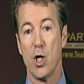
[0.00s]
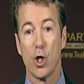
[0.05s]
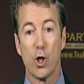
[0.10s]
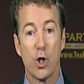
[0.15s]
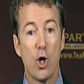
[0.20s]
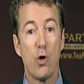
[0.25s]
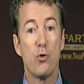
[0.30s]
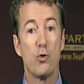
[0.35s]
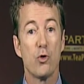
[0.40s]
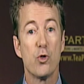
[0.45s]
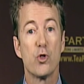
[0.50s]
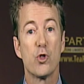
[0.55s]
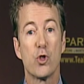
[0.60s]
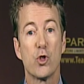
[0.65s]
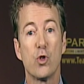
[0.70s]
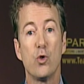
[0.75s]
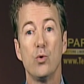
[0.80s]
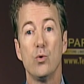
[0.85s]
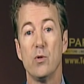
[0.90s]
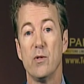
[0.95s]
go to the
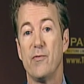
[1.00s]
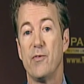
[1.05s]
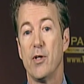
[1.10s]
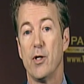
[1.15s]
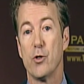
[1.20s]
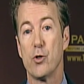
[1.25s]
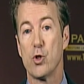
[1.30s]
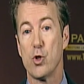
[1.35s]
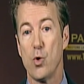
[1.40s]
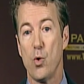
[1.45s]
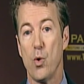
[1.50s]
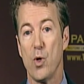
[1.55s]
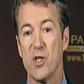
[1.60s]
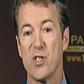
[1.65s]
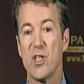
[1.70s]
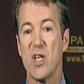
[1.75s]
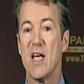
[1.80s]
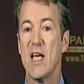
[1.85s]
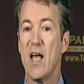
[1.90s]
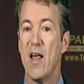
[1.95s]
school of their
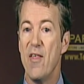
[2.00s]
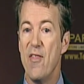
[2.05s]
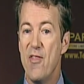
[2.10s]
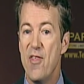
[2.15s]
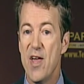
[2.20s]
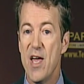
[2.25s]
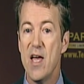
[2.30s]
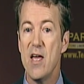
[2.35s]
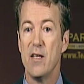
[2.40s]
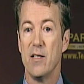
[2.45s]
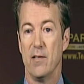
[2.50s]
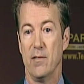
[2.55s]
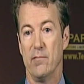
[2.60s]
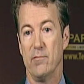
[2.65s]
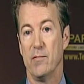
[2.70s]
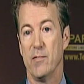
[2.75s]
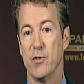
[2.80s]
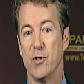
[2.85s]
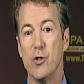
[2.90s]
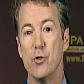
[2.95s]
choice, then
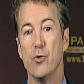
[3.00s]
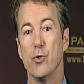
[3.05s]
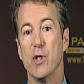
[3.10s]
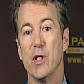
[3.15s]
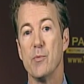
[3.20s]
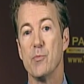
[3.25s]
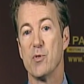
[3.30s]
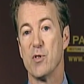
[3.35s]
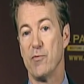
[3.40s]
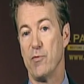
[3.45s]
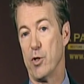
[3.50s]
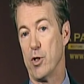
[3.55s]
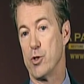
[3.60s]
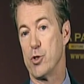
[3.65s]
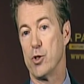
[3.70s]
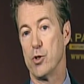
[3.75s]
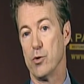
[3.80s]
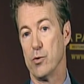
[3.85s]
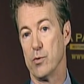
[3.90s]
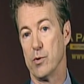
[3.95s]
the dreams of our
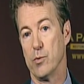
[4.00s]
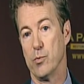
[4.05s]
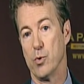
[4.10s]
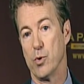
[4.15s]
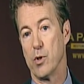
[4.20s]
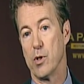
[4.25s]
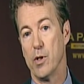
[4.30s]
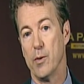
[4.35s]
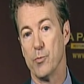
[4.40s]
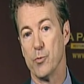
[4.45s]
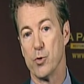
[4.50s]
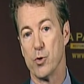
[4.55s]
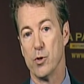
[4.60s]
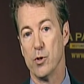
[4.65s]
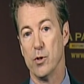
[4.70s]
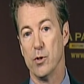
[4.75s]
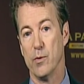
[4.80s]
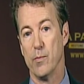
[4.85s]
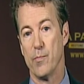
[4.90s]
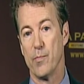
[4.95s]
children will come
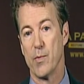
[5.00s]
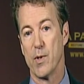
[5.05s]
true.